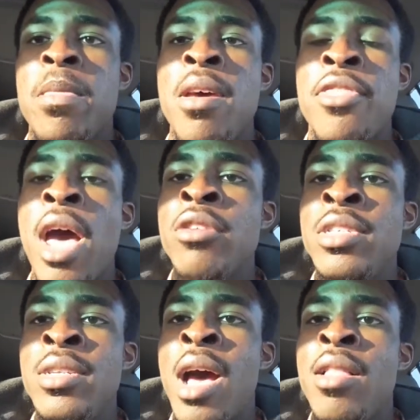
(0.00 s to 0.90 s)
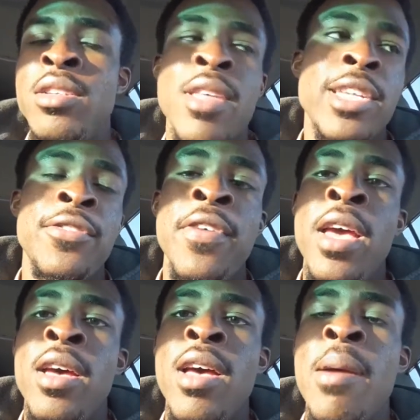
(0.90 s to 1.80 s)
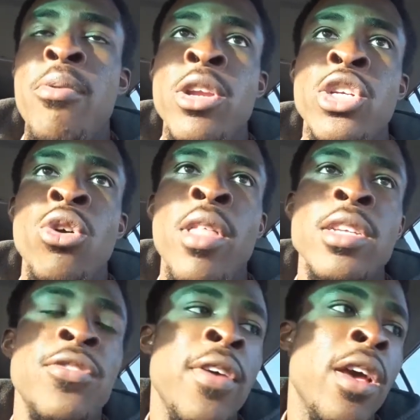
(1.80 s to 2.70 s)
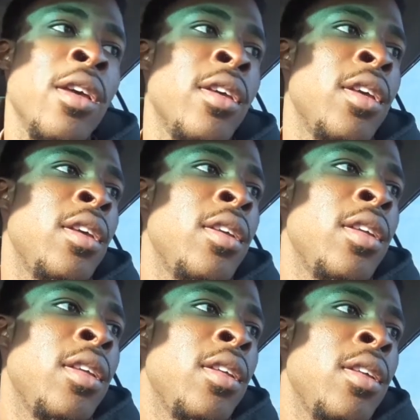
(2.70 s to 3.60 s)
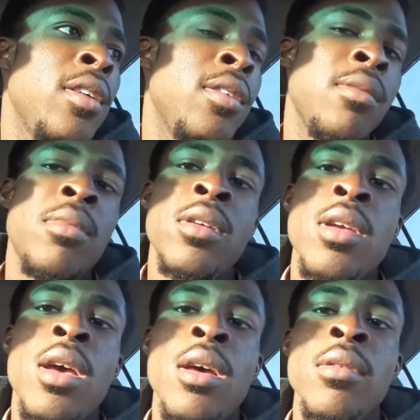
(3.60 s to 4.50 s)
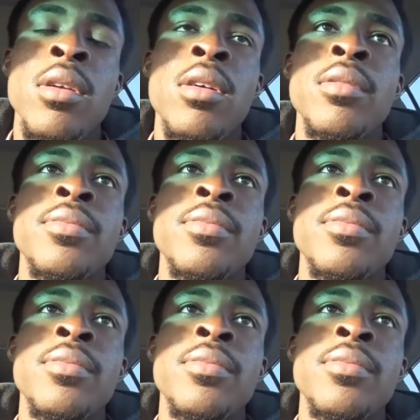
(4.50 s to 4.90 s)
$1,000, that's fair. I'm pretty sure that's fair. But yeah,